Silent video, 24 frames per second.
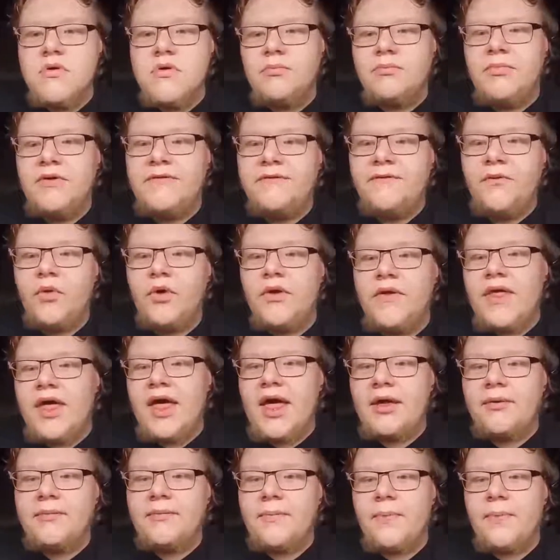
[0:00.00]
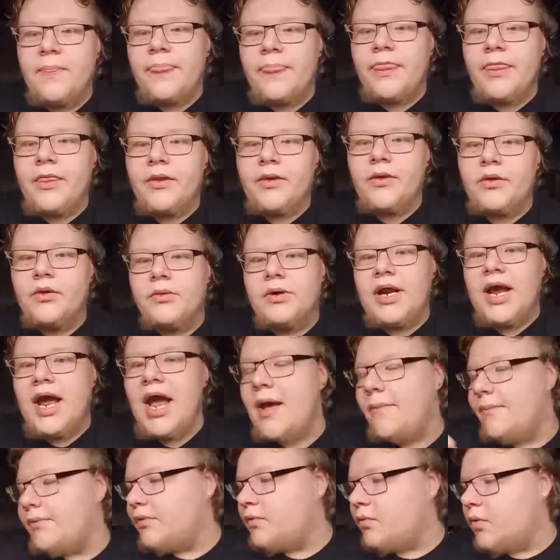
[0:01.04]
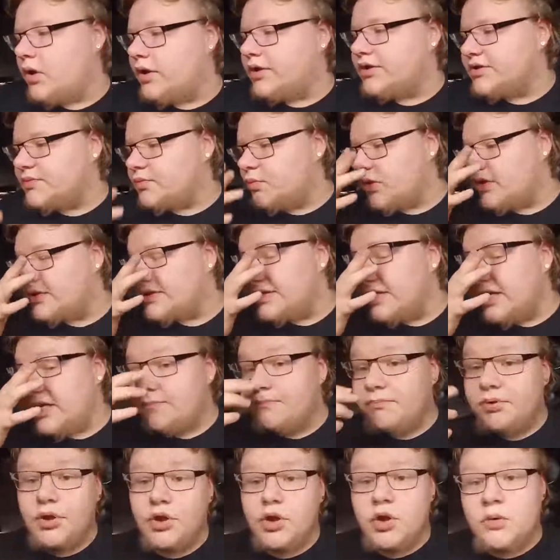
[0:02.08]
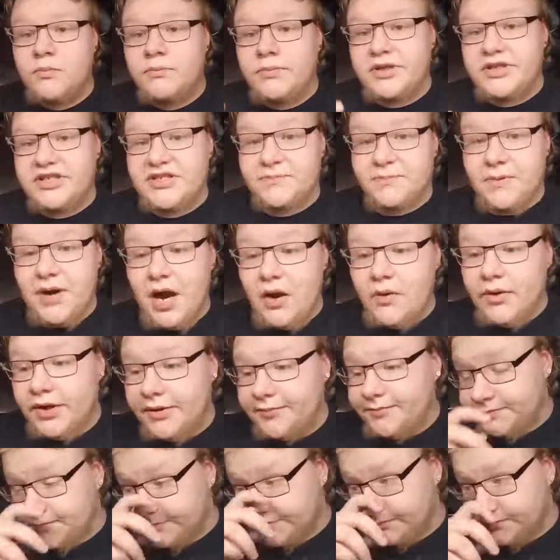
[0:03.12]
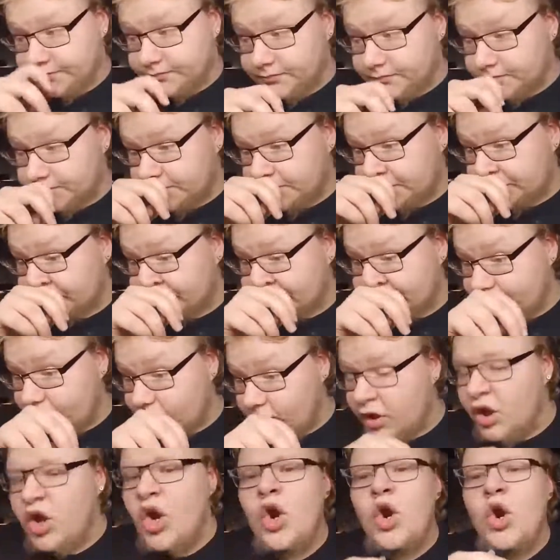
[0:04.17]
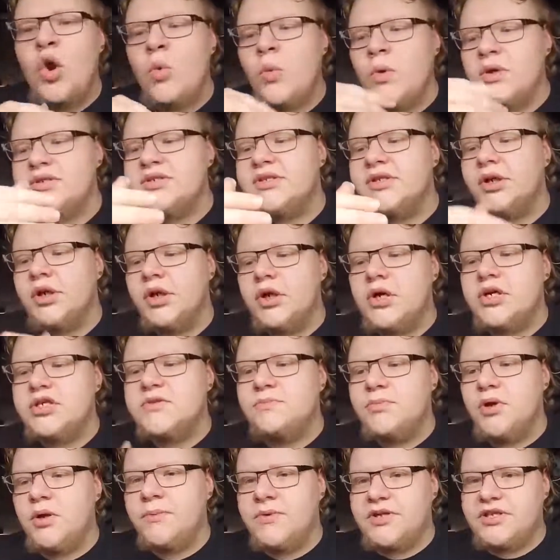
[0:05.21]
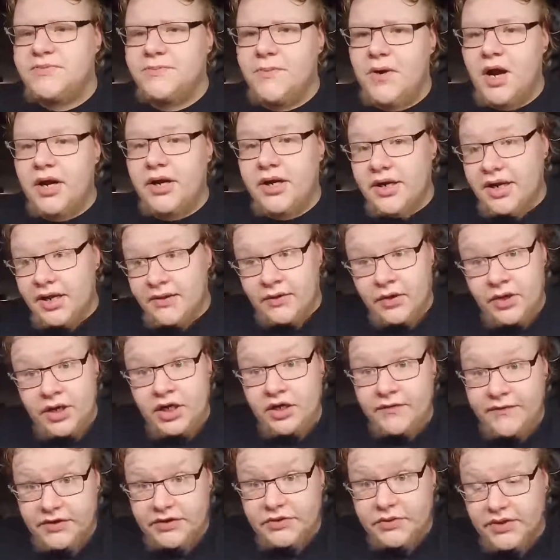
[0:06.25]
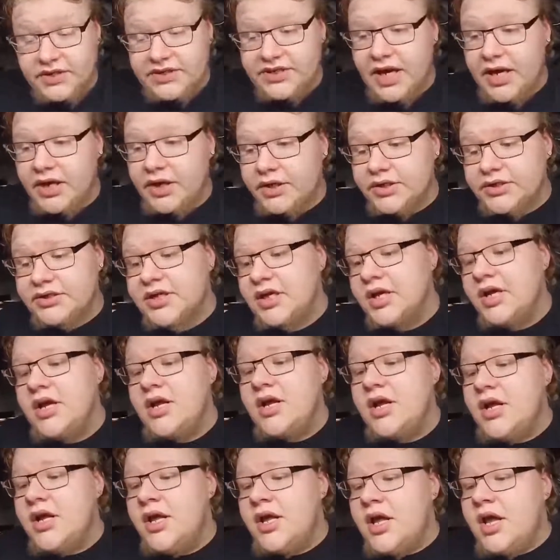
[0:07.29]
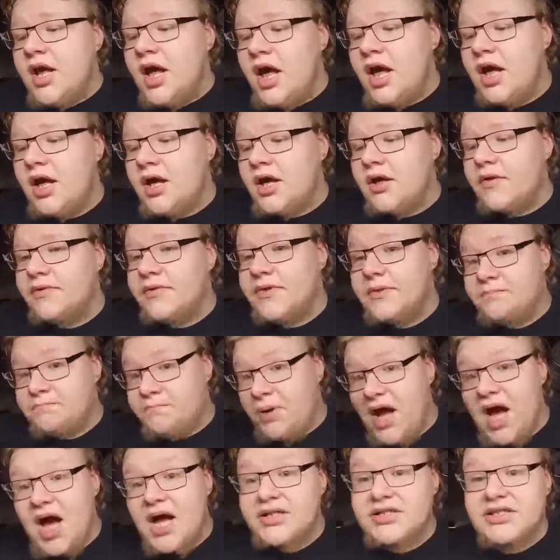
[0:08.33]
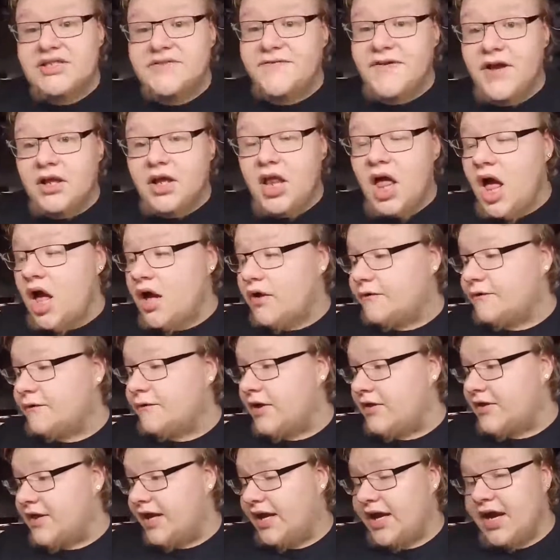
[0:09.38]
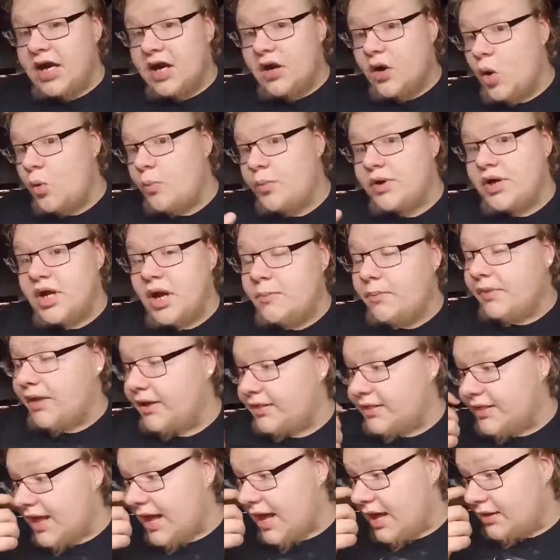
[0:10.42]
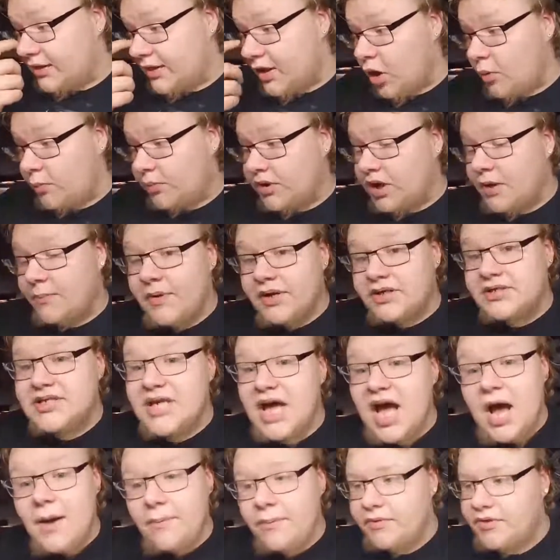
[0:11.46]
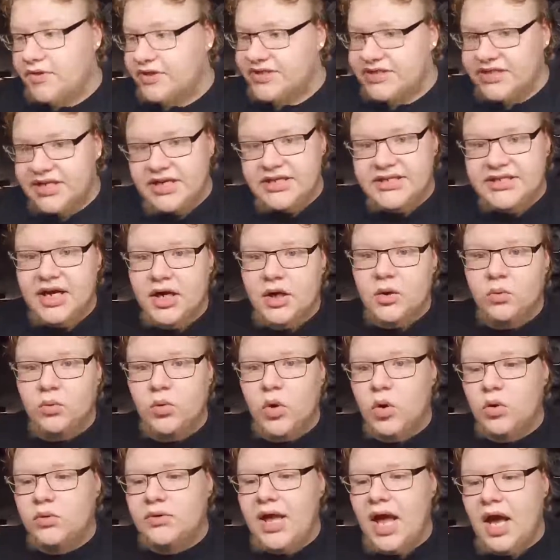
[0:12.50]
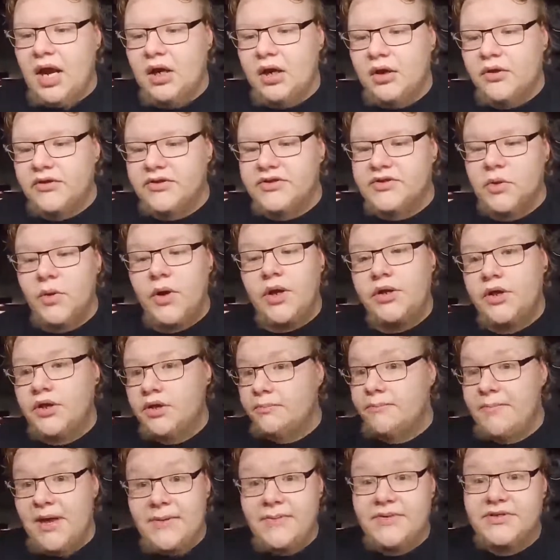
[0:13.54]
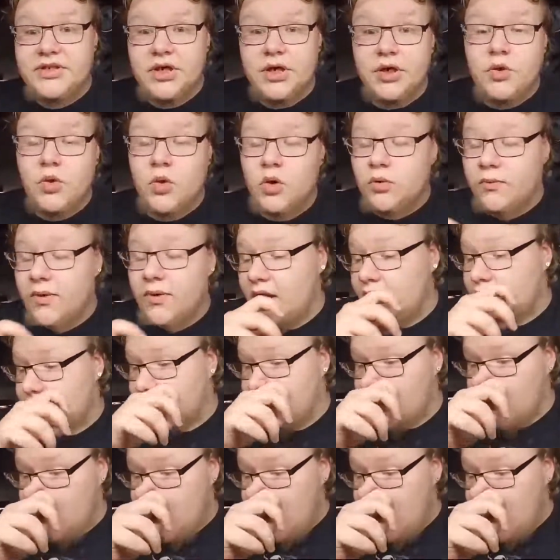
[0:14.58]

Before that, what happened was, once he bloomed and sprouted, once the girls bloomed and sprouted in their individual containers, the pods fell off, and they kind of opened up like that, and they opened up on top, and the seeds kind of rolled down into the soil, and the baby started growing around them.